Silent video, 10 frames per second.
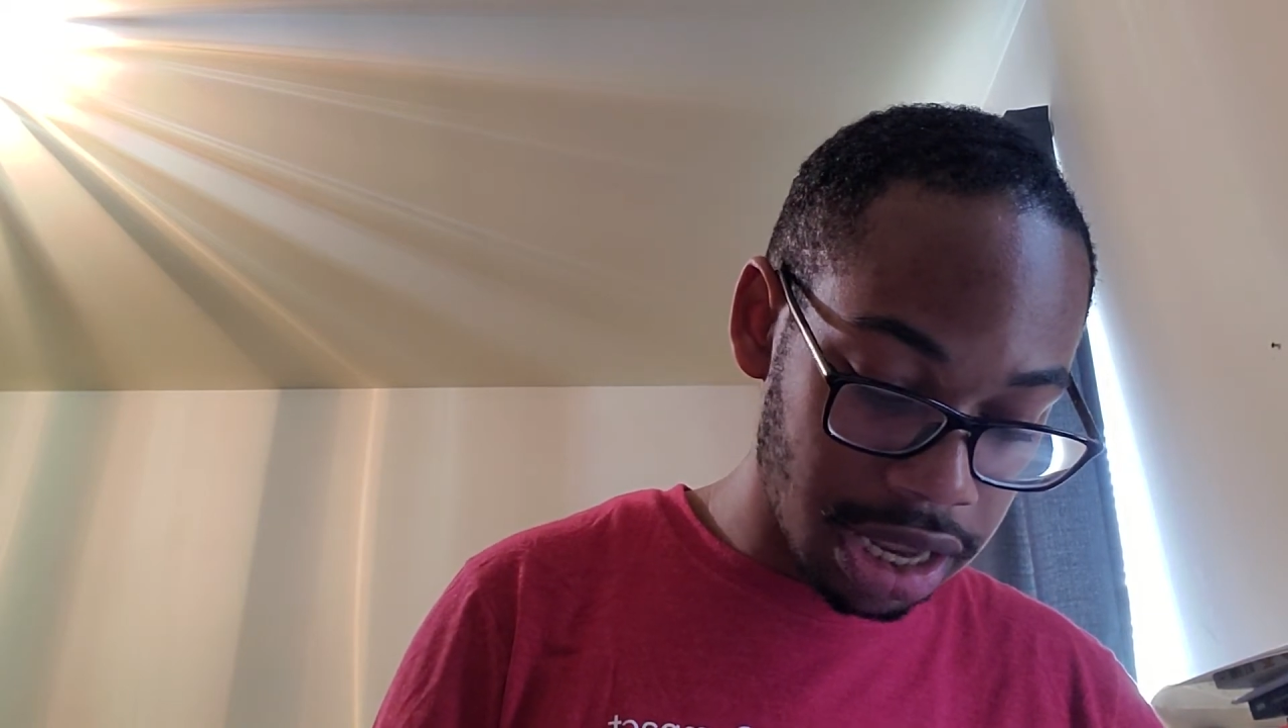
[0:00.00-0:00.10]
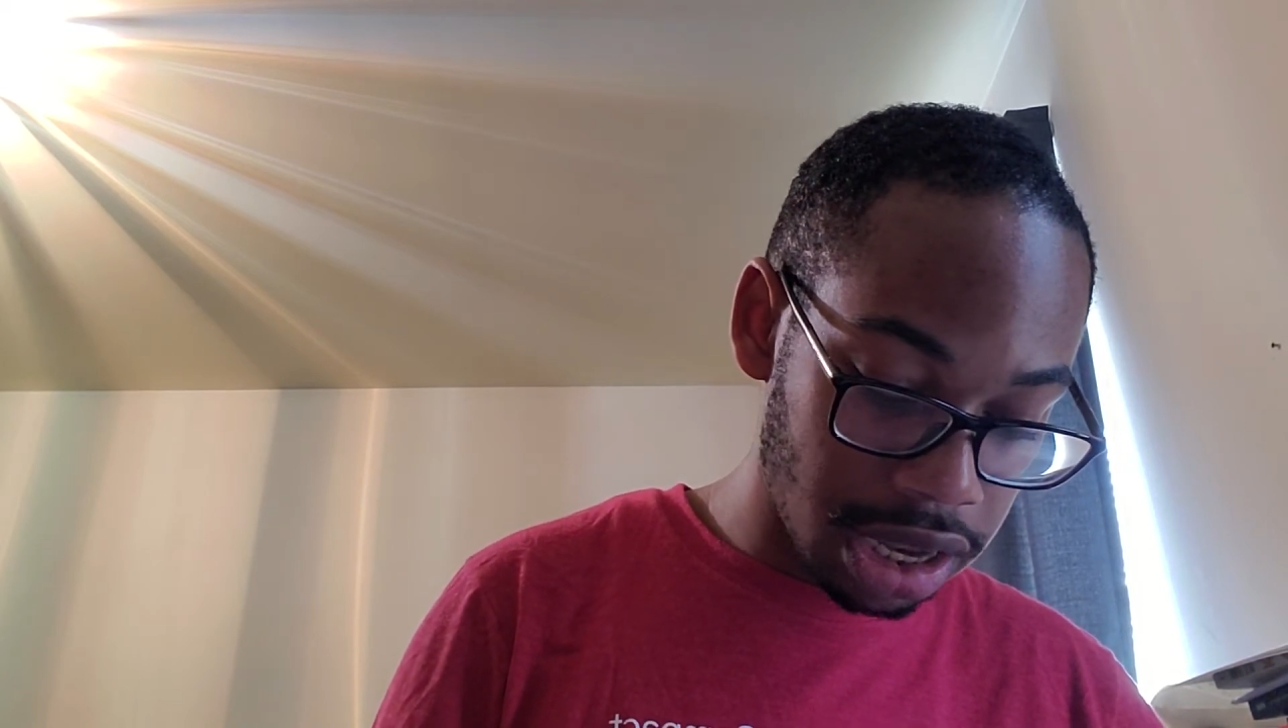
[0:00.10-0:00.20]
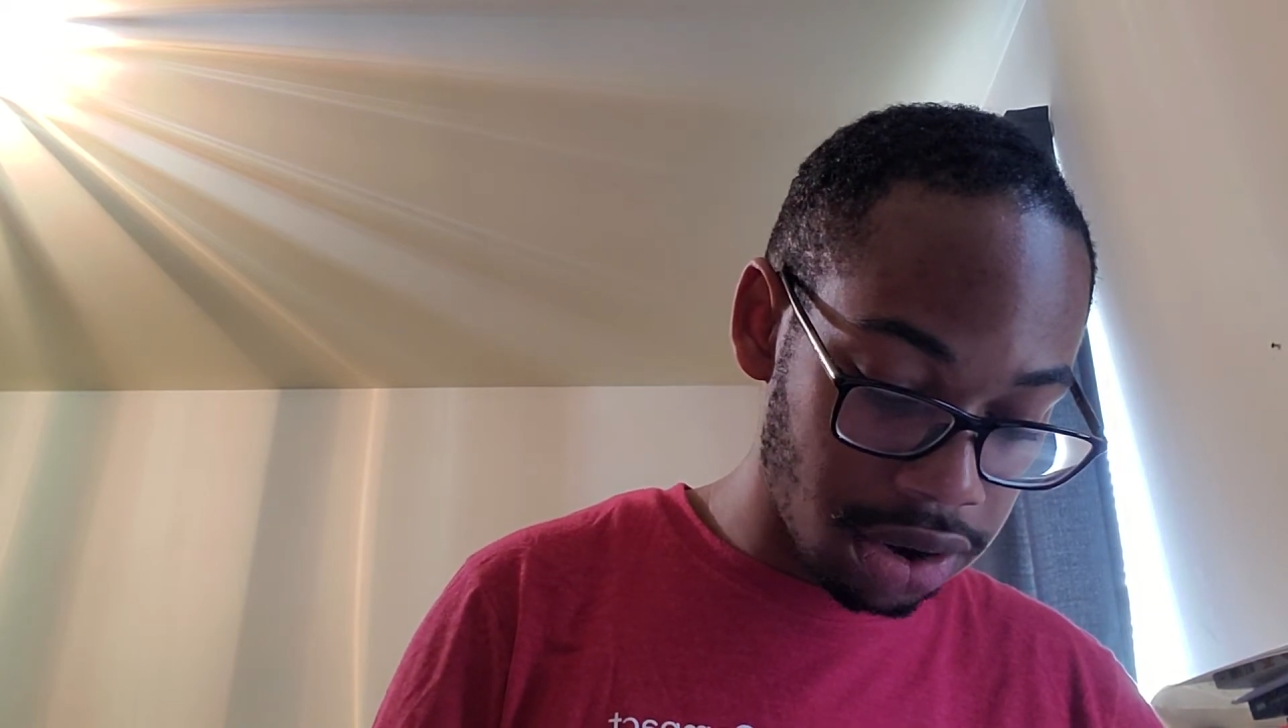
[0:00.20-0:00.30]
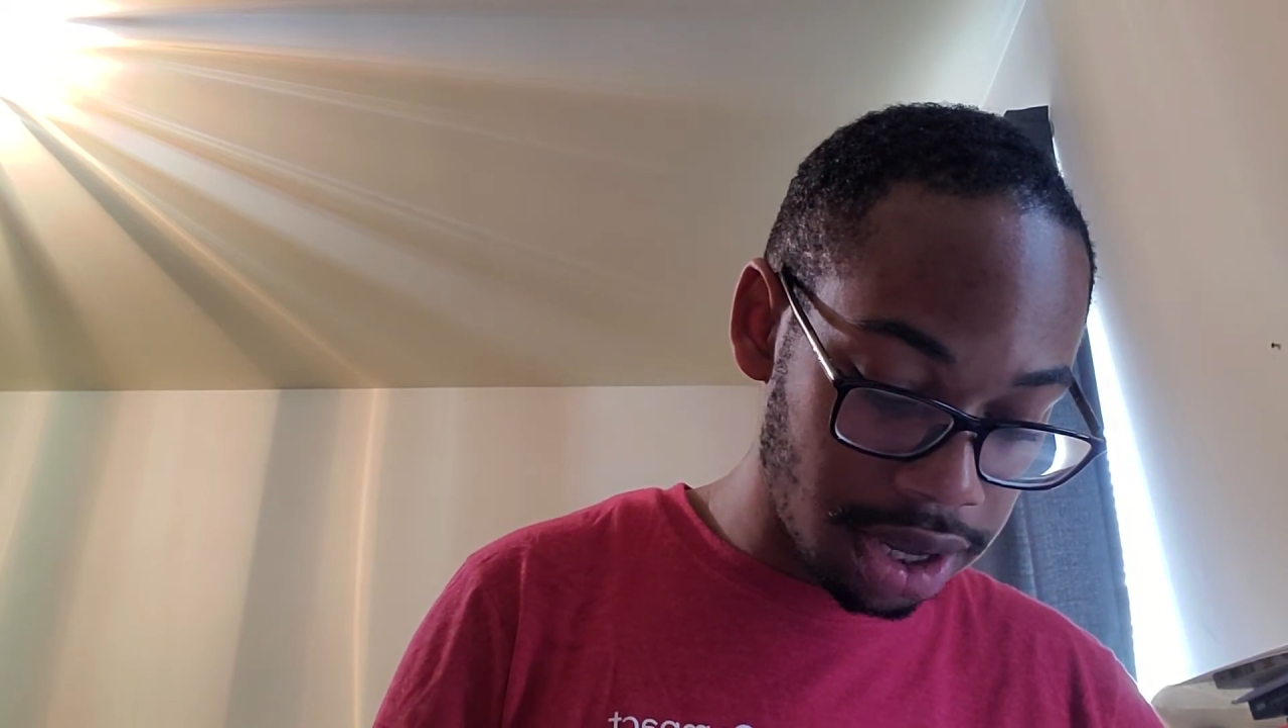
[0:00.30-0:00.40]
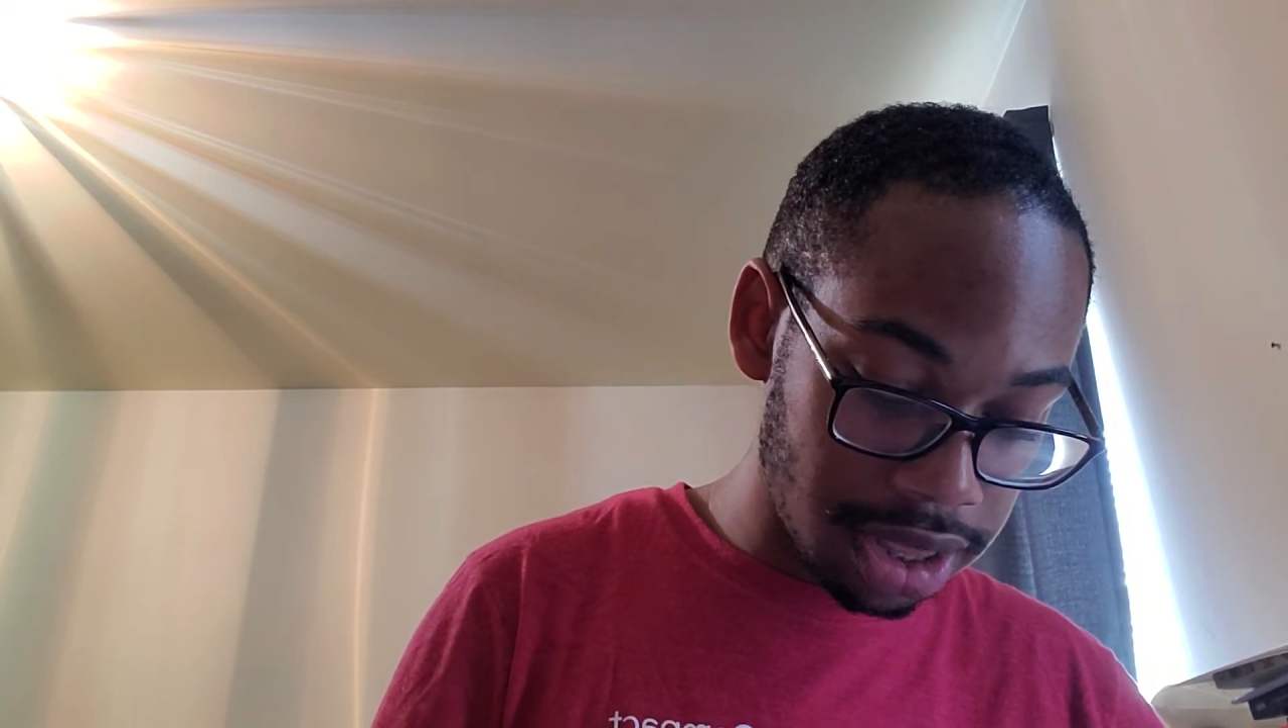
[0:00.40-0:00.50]

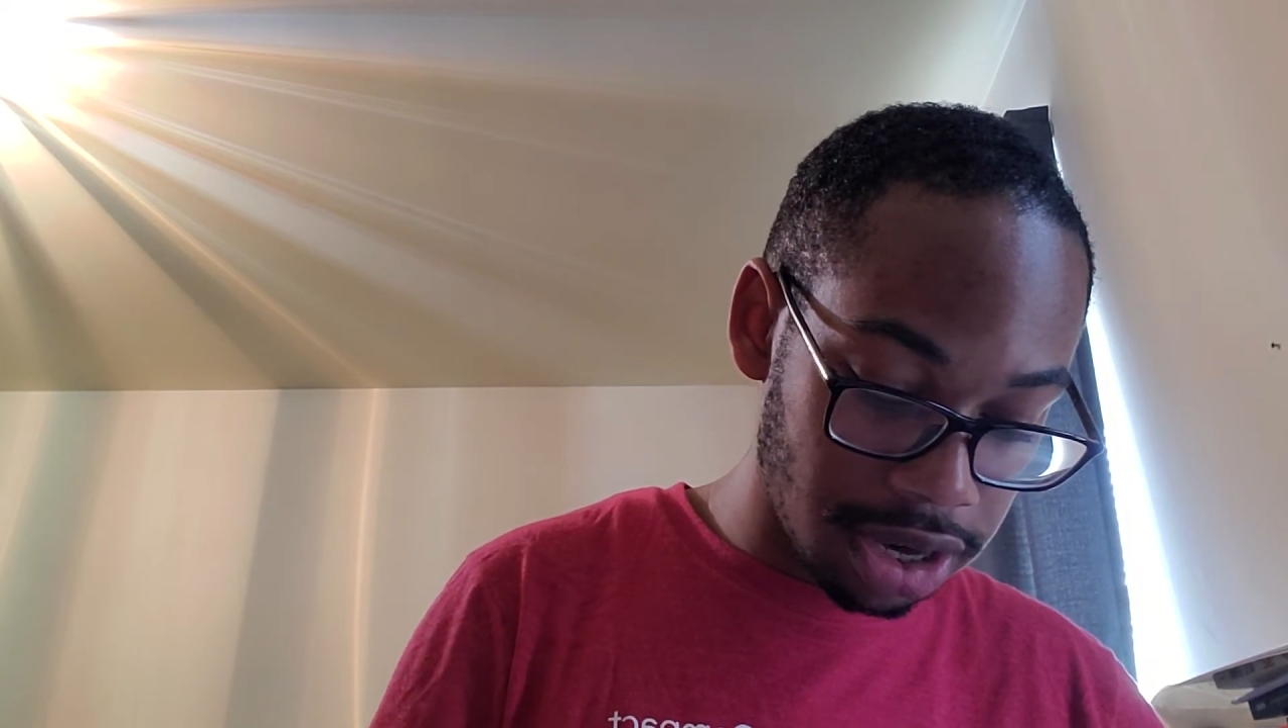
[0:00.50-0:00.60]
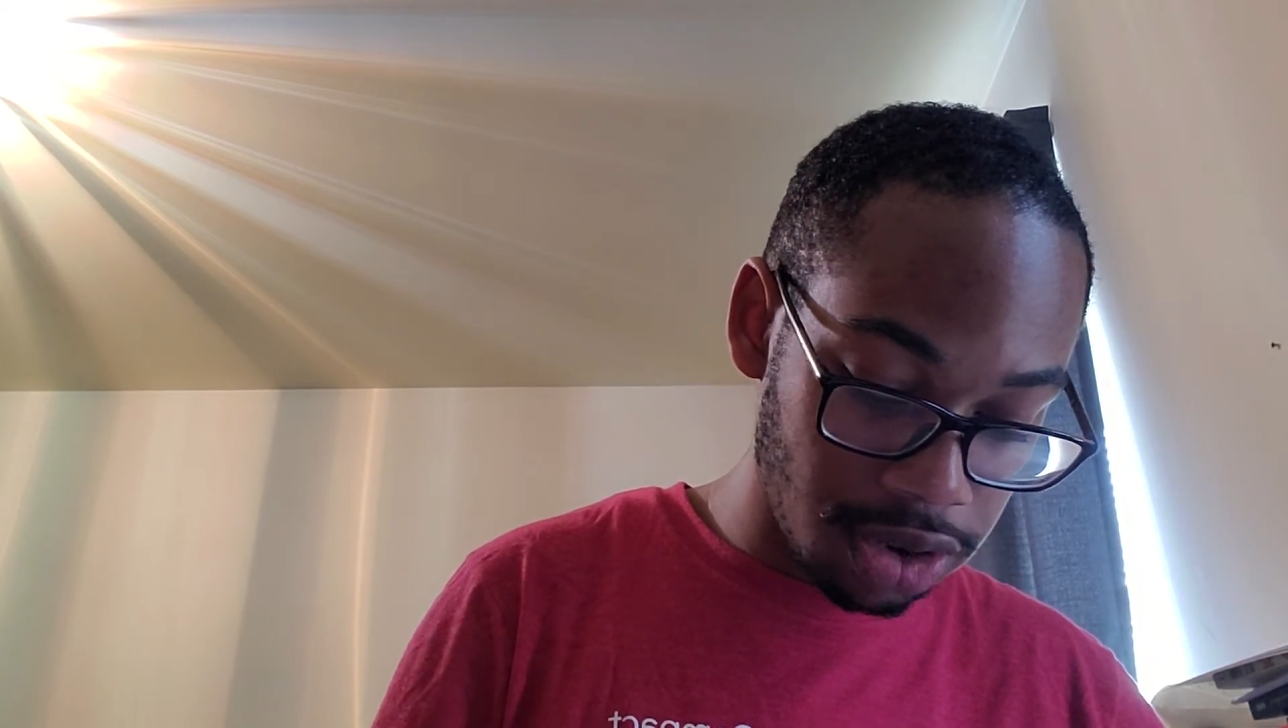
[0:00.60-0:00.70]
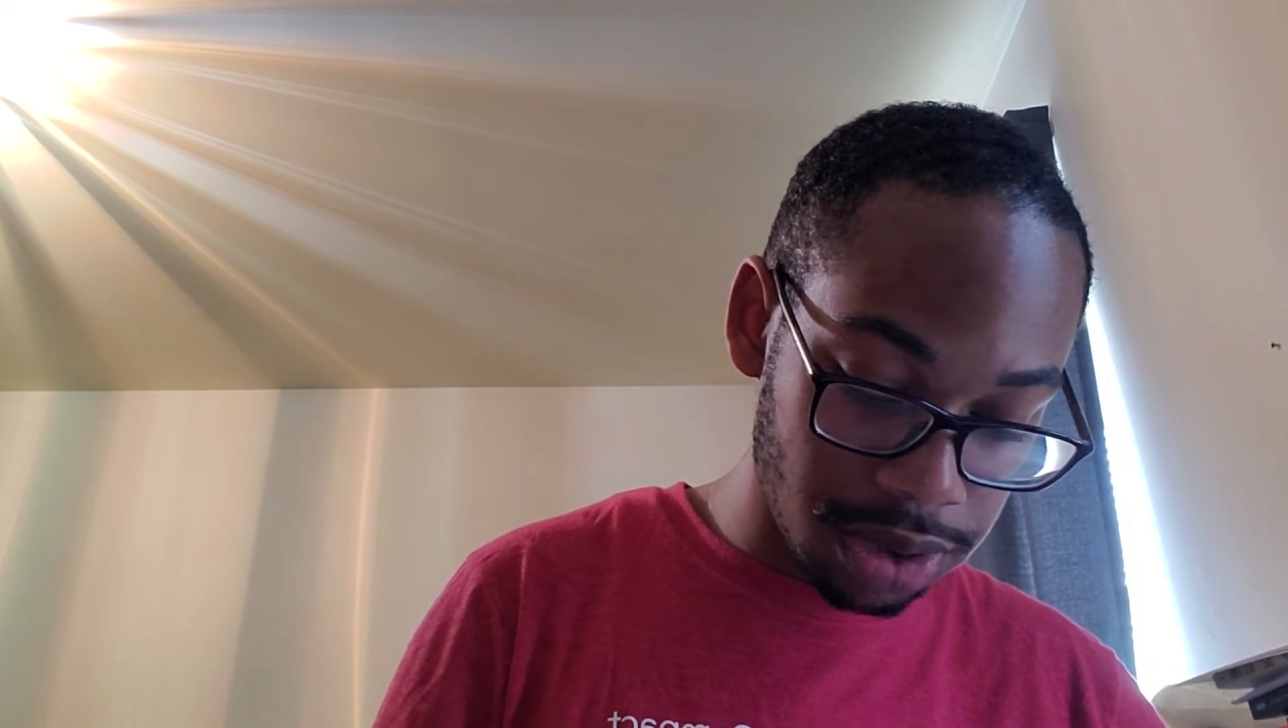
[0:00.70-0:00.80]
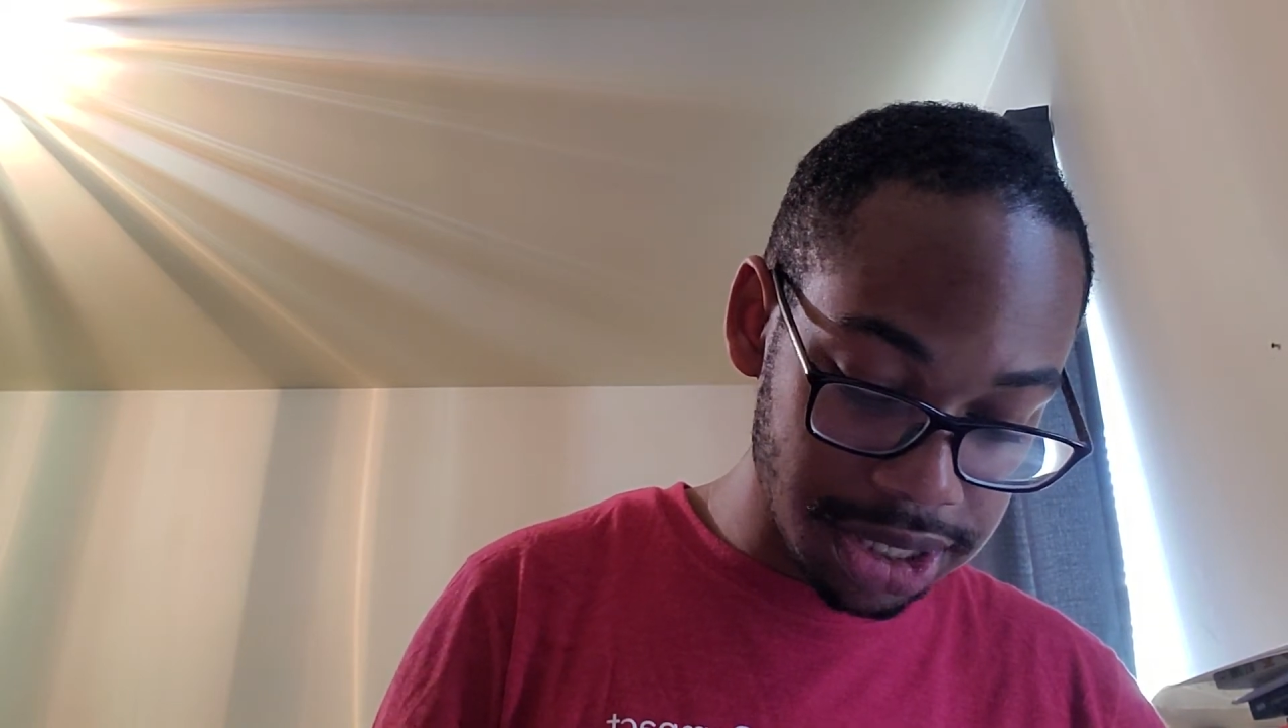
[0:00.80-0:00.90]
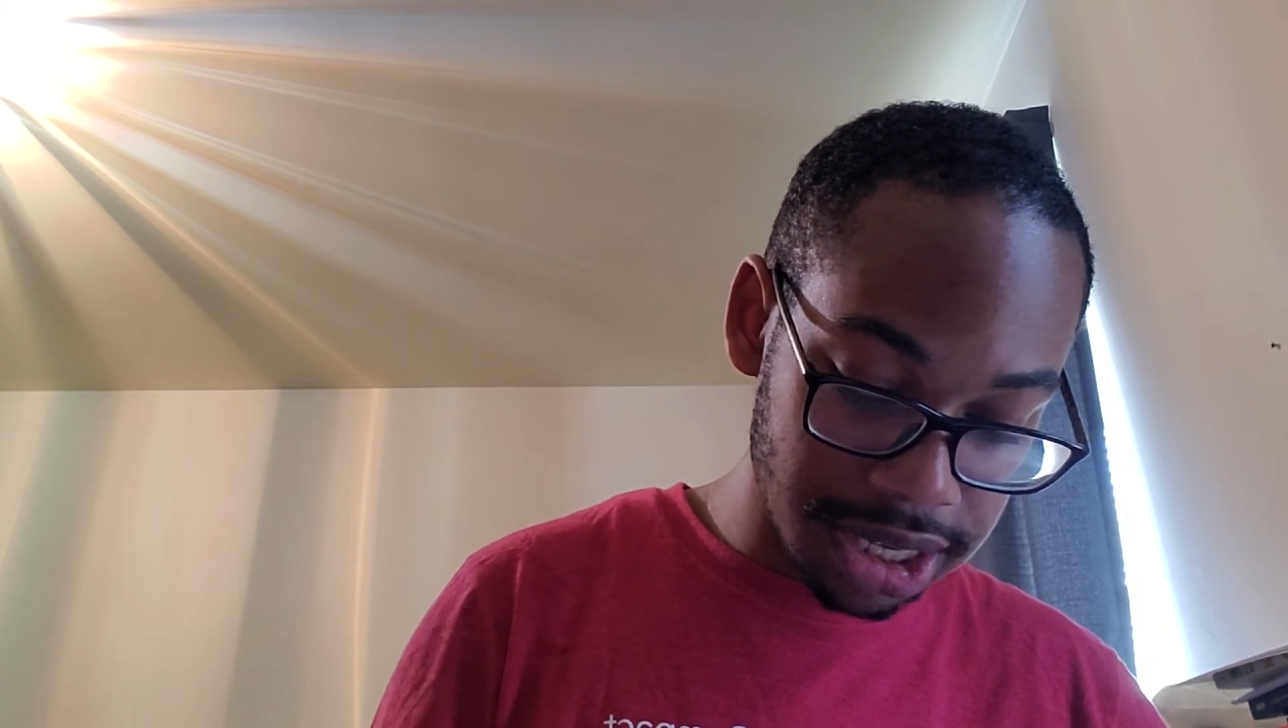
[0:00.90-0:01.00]
Learning the newer